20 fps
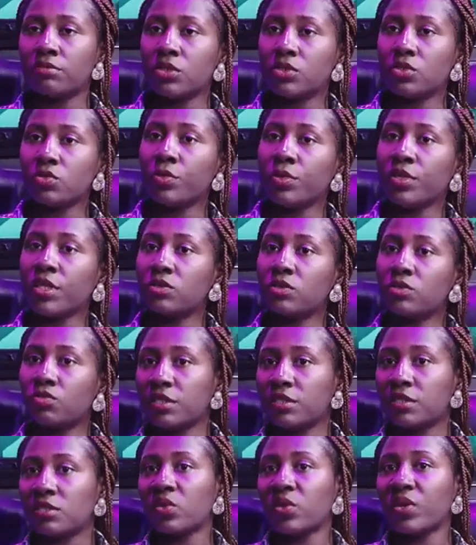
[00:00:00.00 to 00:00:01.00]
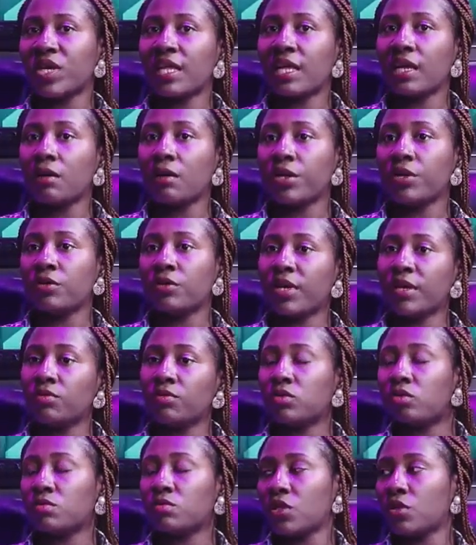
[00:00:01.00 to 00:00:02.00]
this school we need 20. So in that way, you'll be able
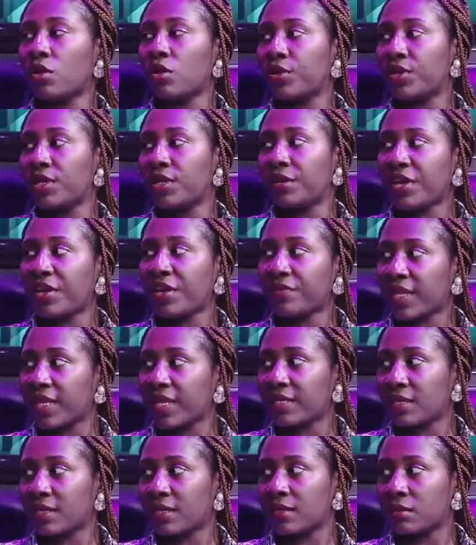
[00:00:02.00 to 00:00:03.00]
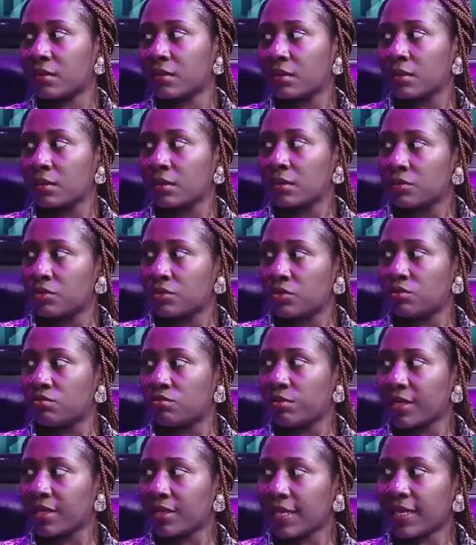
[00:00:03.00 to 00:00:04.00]
to meet up with the 5,000
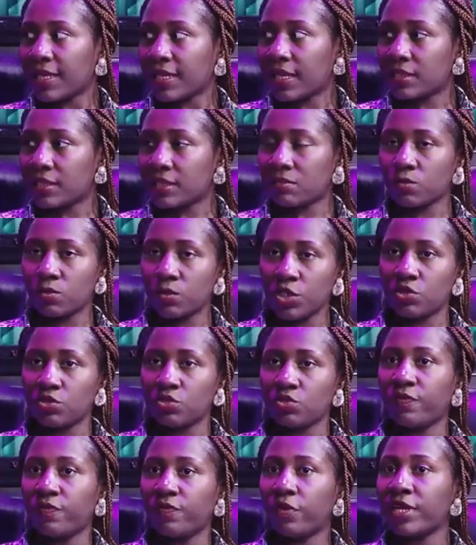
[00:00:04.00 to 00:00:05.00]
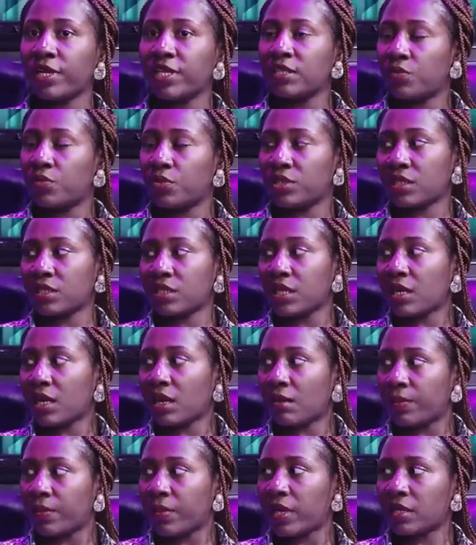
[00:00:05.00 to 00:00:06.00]
children targets which you've already budgeted
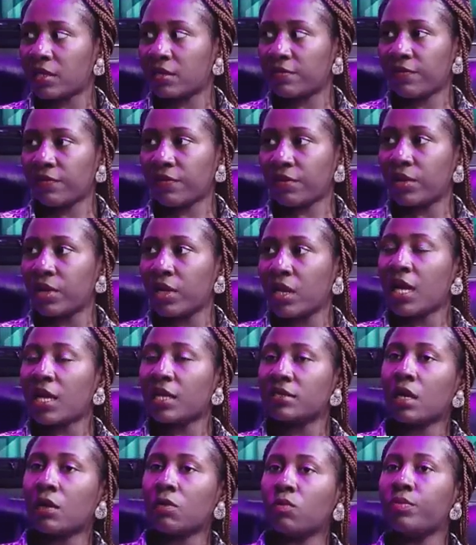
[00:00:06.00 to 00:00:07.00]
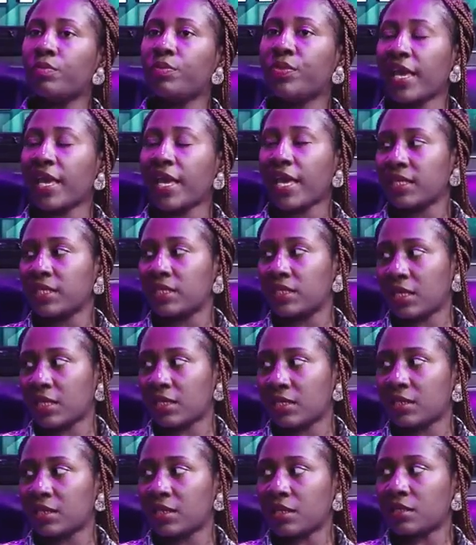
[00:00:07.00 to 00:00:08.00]
and planned for, and there won't be
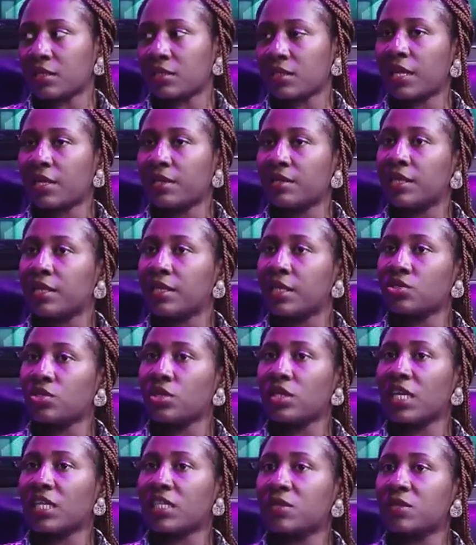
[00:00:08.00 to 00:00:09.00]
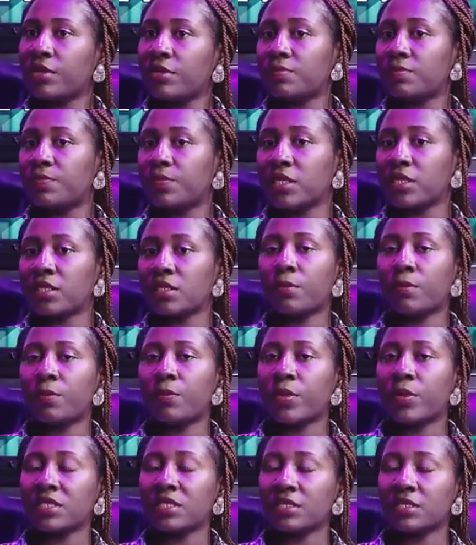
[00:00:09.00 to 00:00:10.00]
excesses. And then ensure that
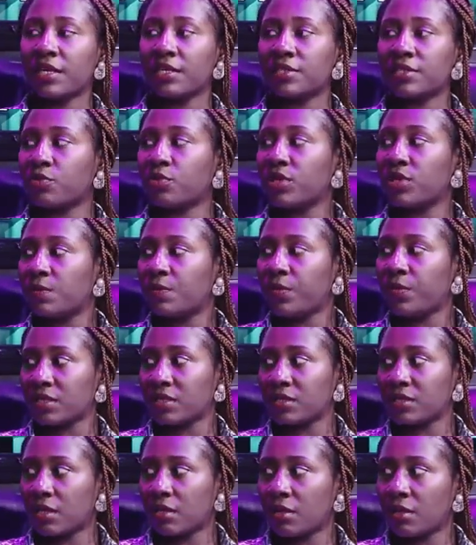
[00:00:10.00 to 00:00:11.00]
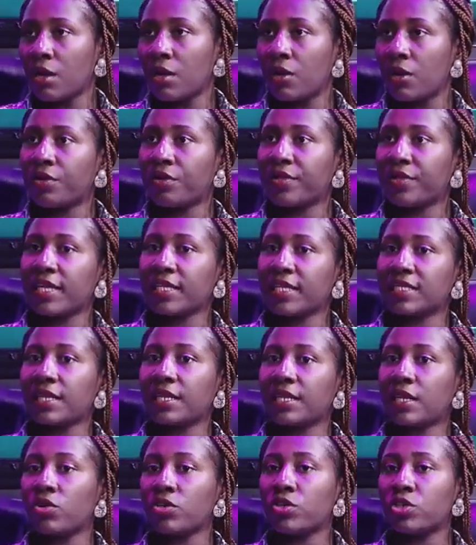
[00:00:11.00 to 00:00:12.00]
personnel, security personnel, or there is
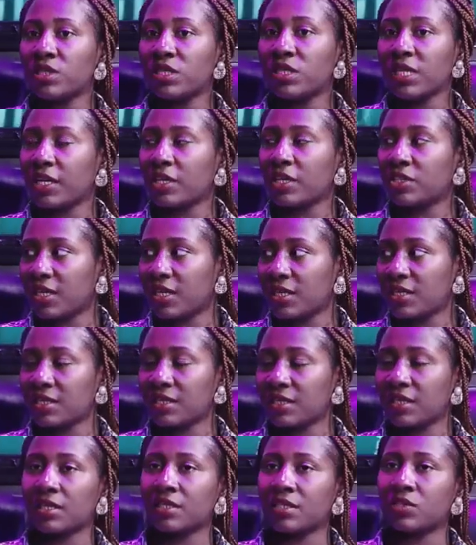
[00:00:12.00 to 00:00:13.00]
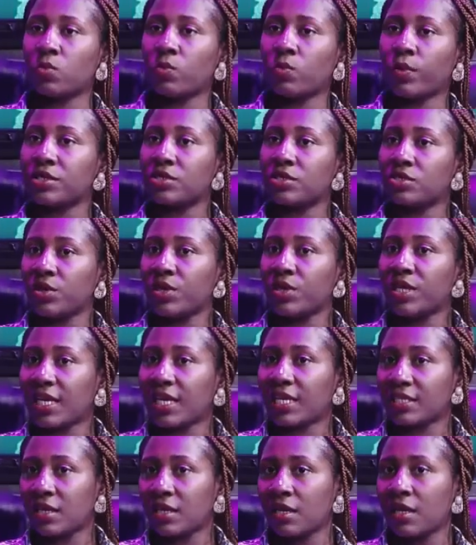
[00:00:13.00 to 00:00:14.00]
an ushering agency that will ensure
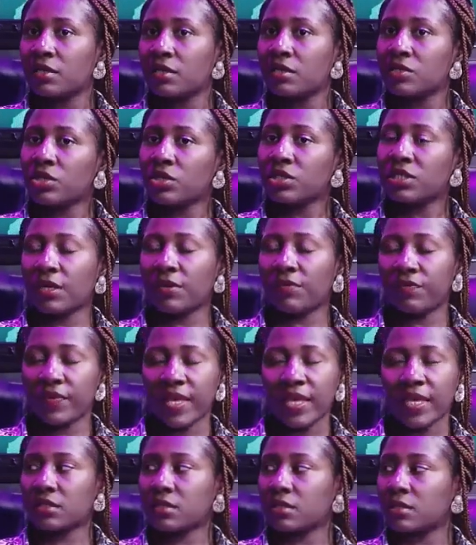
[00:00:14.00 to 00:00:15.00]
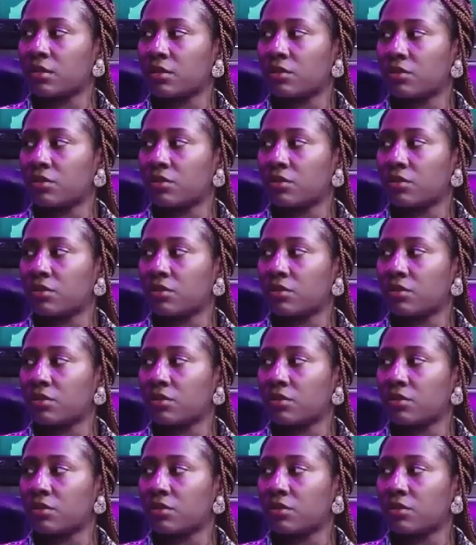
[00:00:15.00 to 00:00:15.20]
that such events